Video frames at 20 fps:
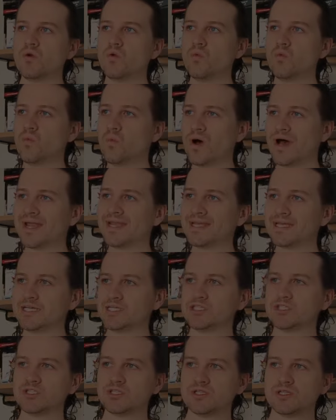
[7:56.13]
One
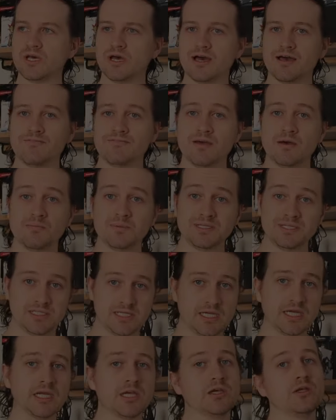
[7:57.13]
issue that I found
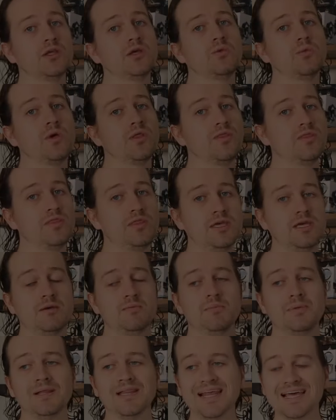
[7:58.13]
particularly with the
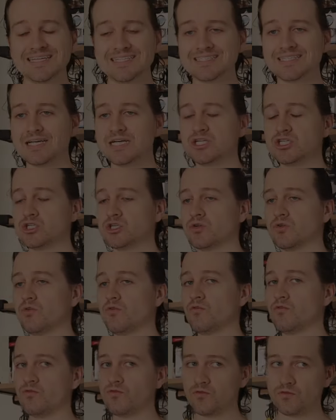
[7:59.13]
PlayStation
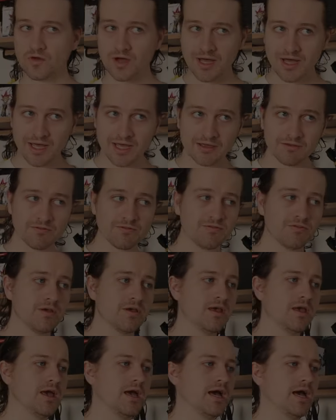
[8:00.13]
5,
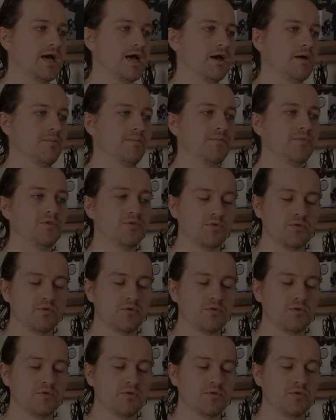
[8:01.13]
the